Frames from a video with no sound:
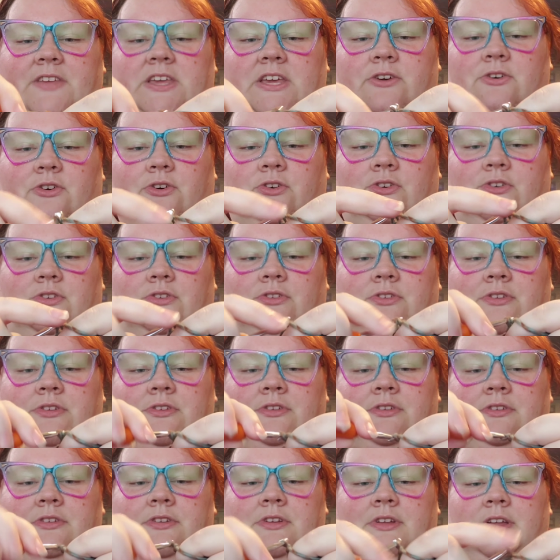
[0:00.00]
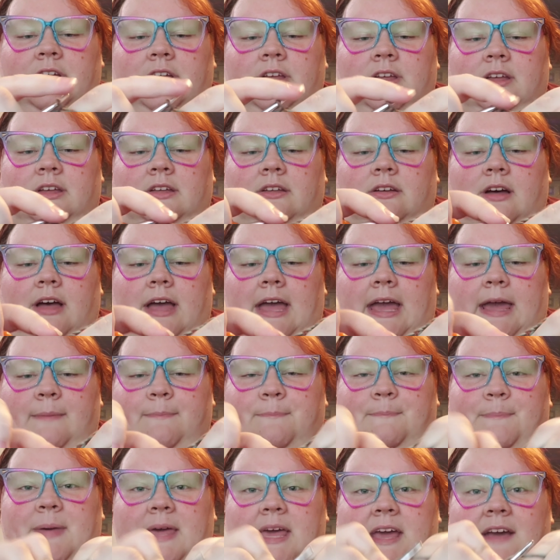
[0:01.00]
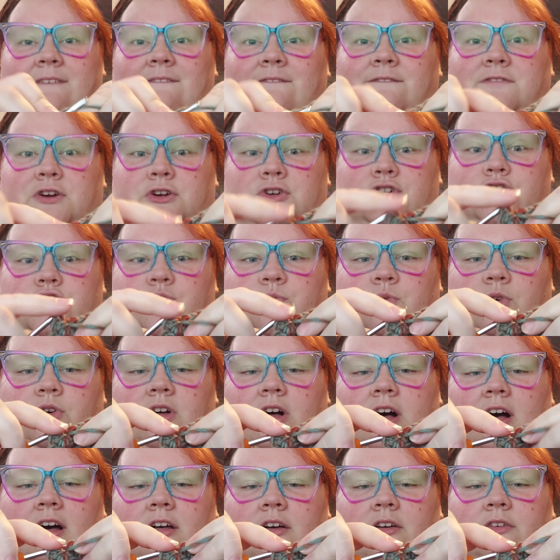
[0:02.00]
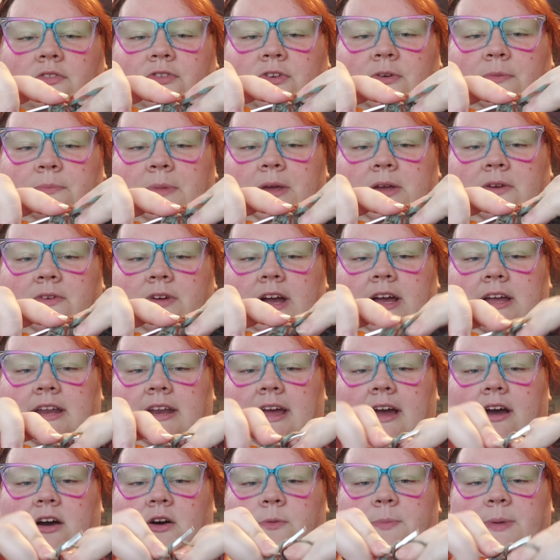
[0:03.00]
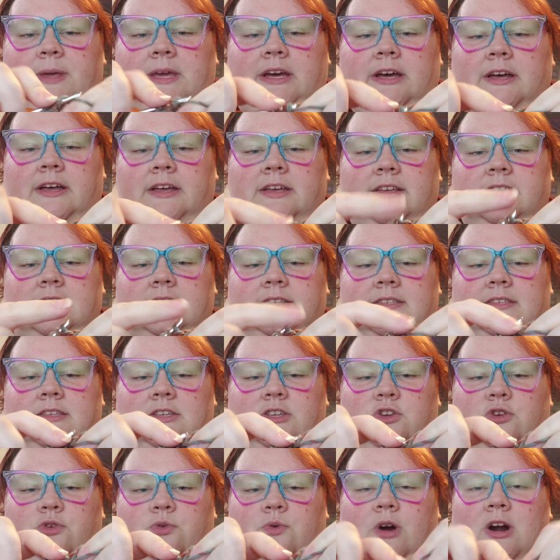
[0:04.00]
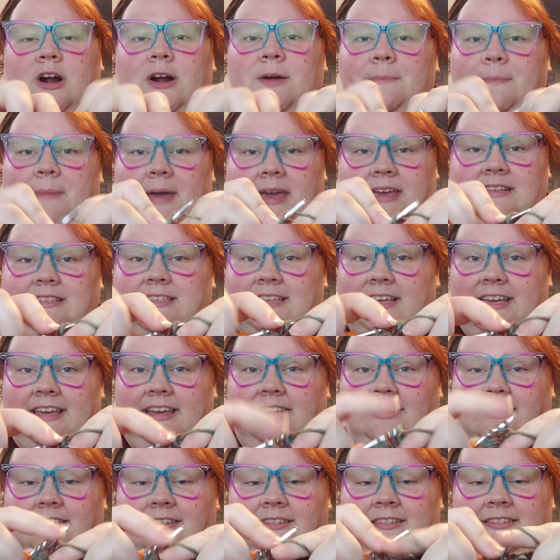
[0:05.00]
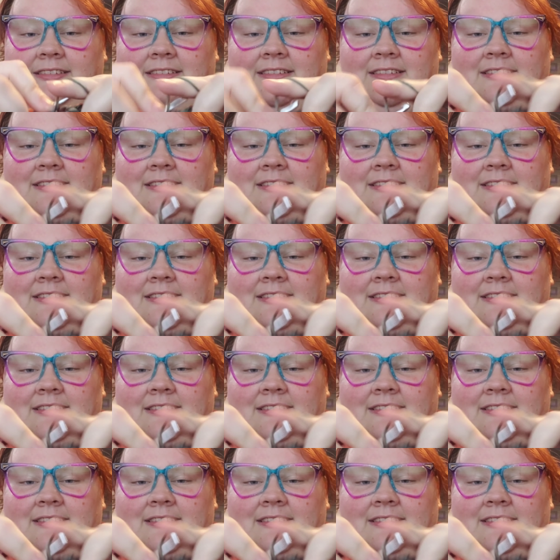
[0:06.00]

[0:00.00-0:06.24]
feel a big virtual hug from me right now, because you are amazing.